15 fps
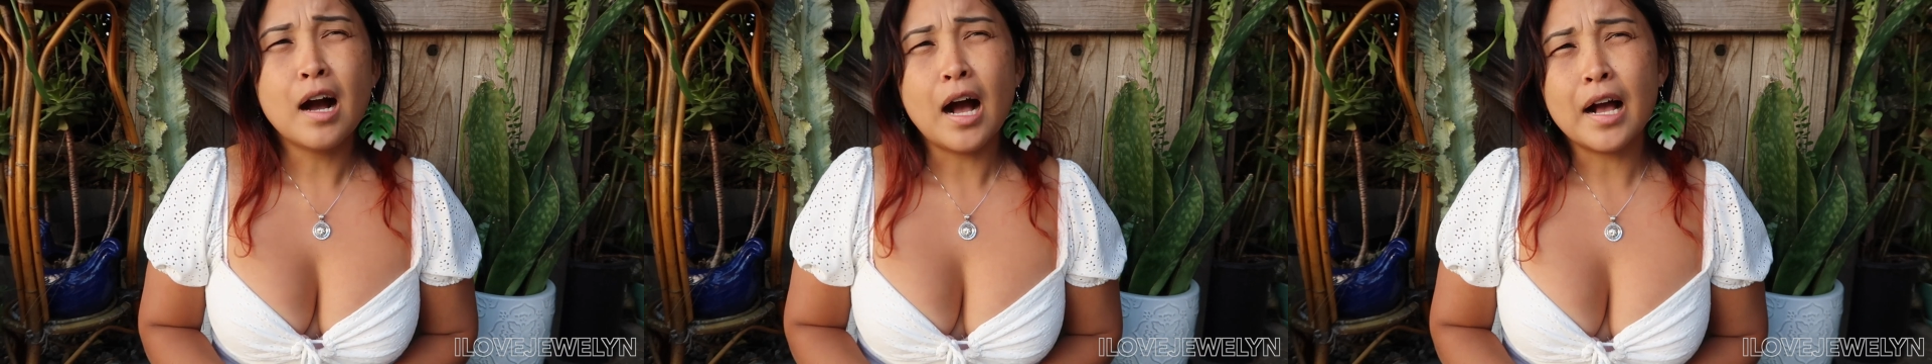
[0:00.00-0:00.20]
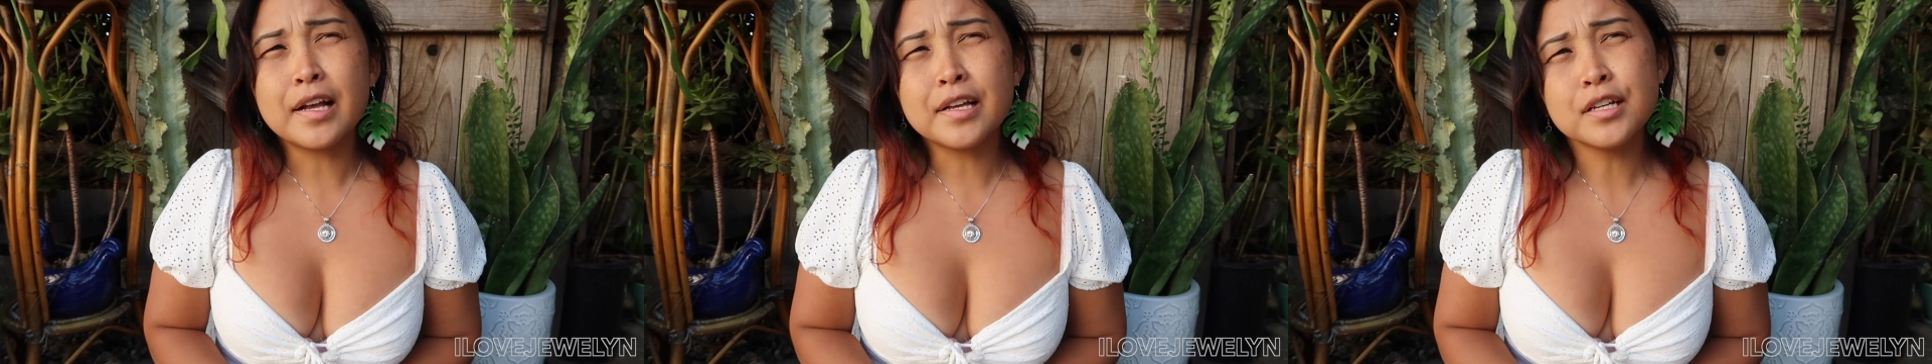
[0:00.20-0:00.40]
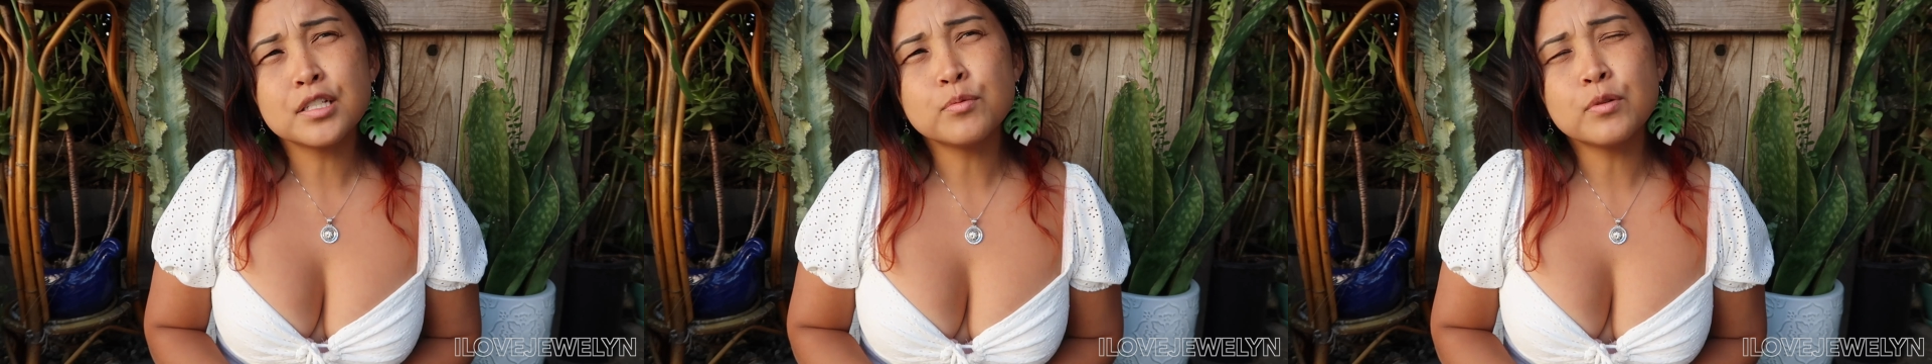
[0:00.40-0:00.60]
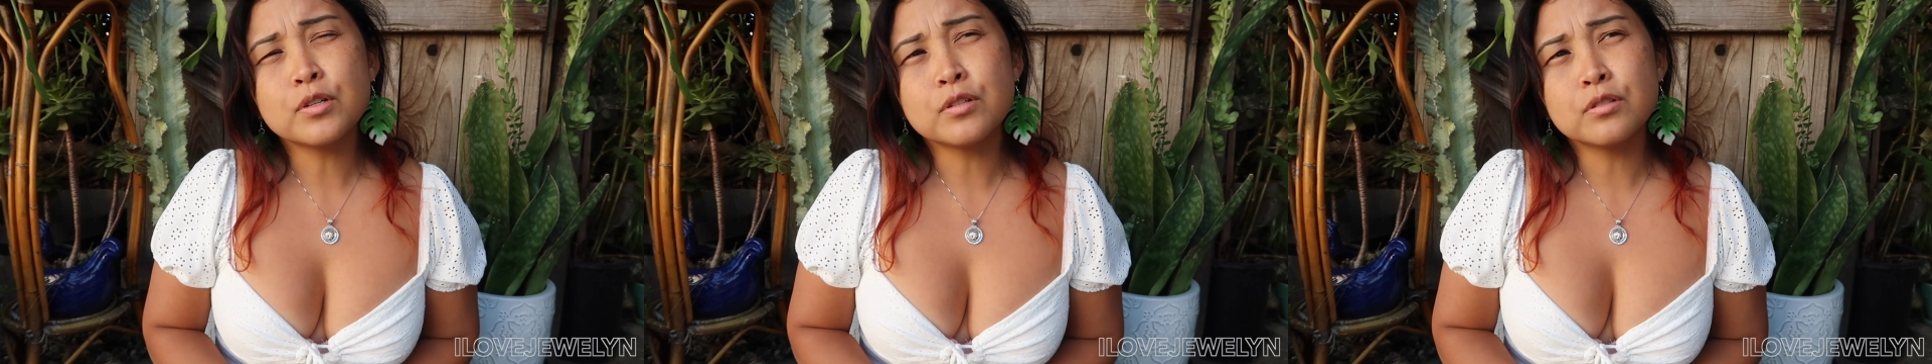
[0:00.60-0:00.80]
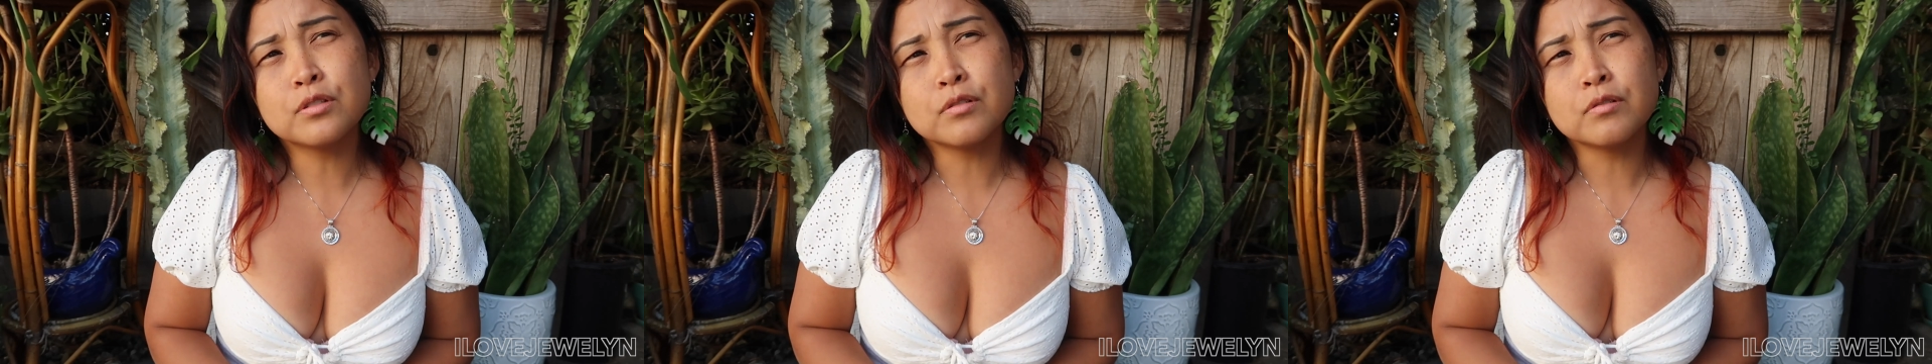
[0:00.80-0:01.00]
I guess we
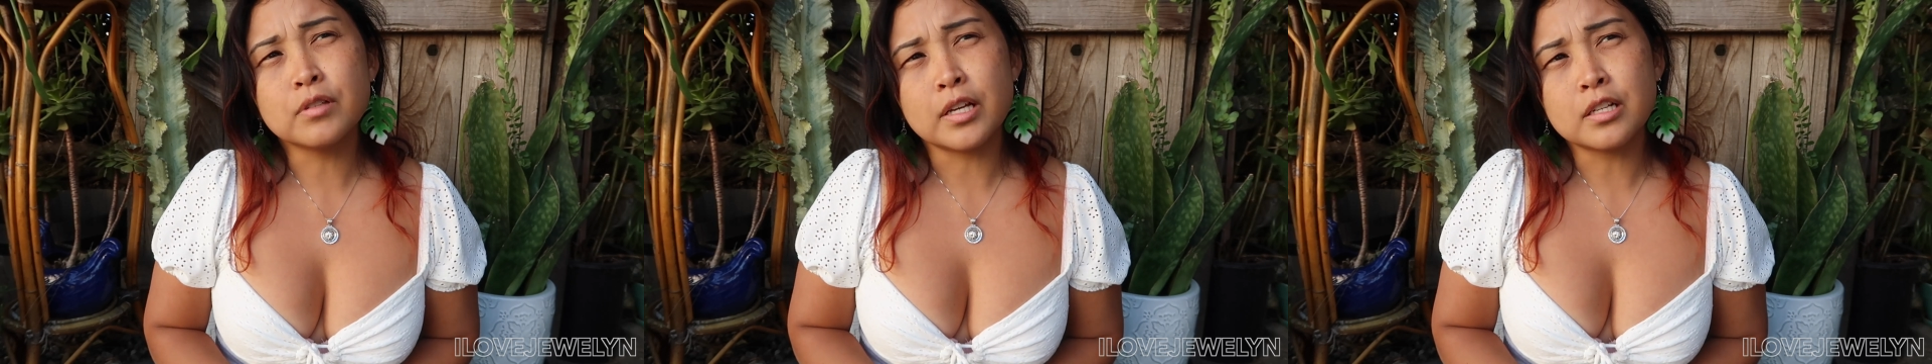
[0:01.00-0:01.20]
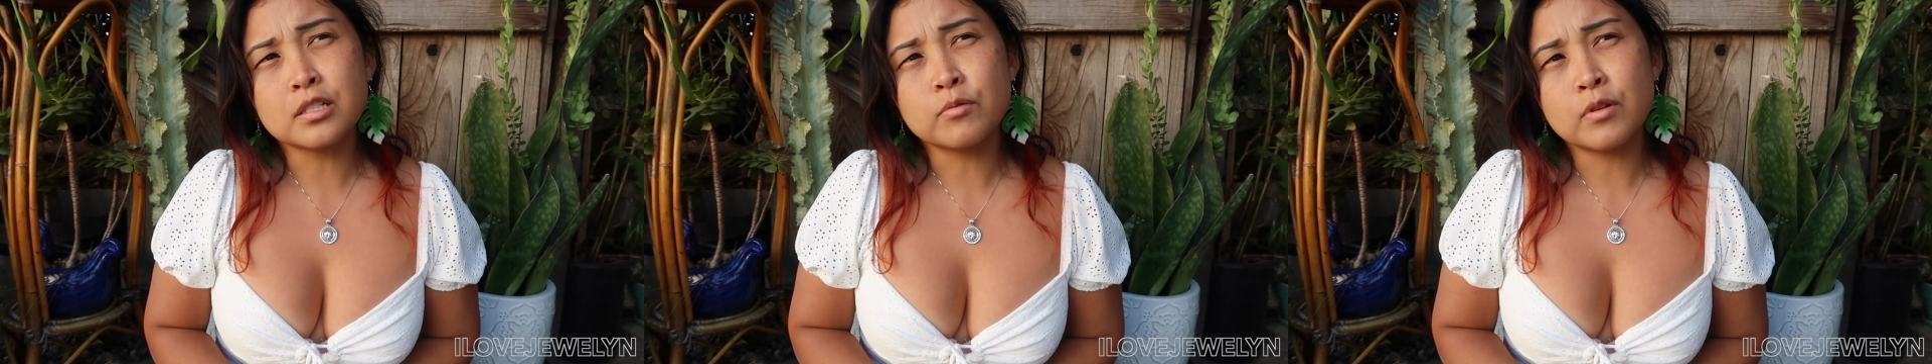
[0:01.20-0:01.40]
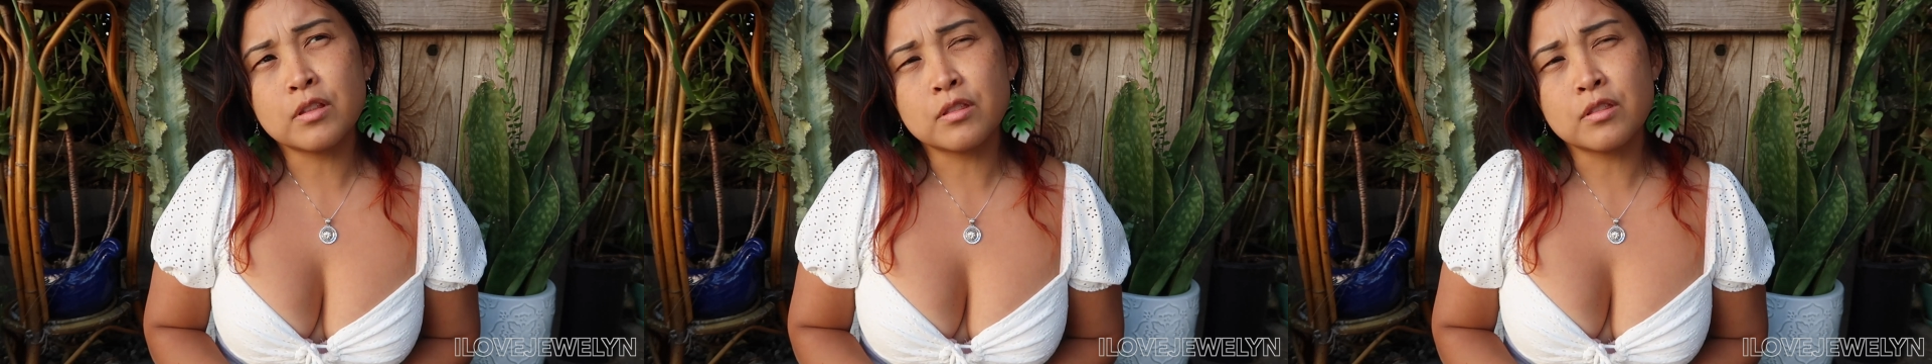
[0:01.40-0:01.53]
could do next week